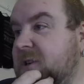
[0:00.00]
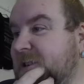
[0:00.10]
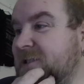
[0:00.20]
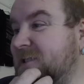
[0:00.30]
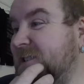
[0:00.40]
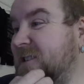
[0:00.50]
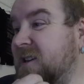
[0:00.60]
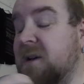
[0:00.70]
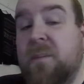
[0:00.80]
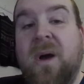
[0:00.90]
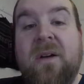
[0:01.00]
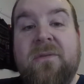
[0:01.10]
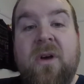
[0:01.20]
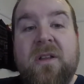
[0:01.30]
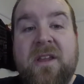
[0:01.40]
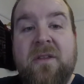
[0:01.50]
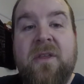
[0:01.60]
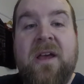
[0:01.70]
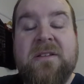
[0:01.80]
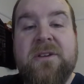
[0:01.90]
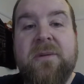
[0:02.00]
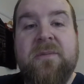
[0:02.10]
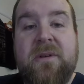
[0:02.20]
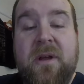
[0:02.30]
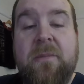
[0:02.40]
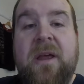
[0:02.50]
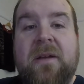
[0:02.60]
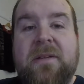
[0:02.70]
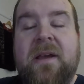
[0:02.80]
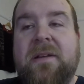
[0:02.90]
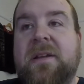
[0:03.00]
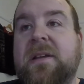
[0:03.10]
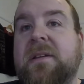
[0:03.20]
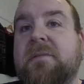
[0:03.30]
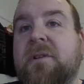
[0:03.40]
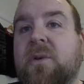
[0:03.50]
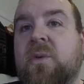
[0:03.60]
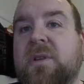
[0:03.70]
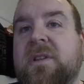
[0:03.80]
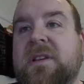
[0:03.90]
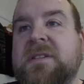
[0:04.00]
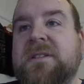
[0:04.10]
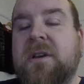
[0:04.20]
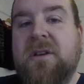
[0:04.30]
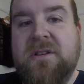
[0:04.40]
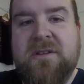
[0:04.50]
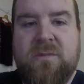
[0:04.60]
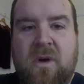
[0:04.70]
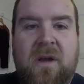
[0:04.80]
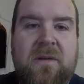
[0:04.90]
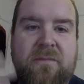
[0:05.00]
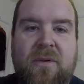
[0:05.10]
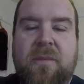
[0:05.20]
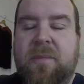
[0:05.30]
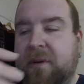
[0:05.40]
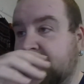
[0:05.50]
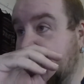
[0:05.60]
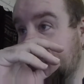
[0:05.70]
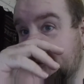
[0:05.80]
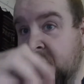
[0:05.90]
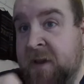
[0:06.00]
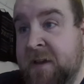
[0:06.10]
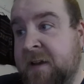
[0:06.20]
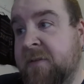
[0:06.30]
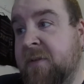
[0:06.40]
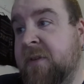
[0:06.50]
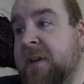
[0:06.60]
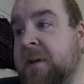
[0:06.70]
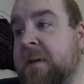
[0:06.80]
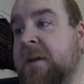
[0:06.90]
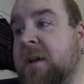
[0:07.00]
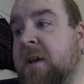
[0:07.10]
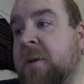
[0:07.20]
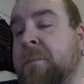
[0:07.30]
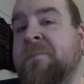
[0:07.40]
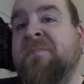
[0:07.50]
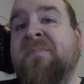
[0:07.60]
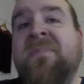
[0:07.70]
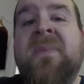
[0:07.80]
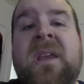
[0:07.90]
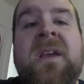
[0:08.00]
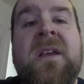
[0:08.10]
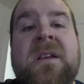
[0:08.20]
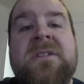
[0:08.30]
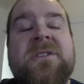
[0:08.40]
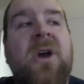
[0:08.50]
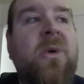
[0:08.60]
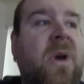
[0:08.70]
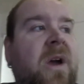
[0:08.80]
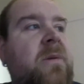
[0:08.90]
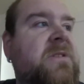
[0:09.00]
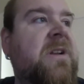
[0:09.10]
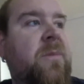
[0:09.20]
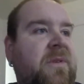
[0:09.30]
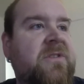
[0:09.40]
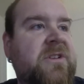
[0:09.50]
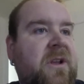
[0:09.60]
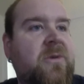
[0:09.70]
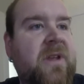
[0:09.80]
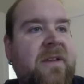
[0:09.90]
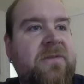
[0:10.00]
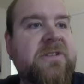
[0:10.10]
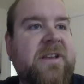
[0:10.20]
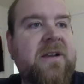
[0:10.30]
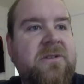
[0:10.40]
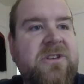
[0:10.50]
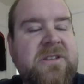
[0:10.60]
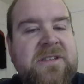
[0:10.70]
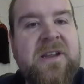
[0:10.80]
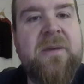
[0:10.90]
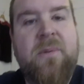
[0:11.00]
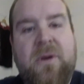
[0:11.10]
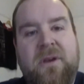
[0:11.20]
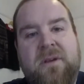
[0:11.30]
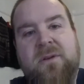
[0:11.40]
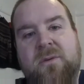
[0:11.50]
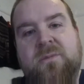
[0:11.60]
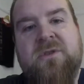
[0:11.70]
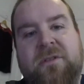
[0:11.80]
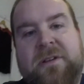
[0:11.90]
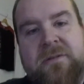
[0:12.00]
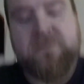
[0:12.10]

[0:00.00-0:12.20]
but I've, I've, done that, so I'm, I'm, now down here recording this, so it's why I probably look a bit sweaty and everything. Um, so uh, it was a little bit of a slow day for sales yesterday, but I'm sorry.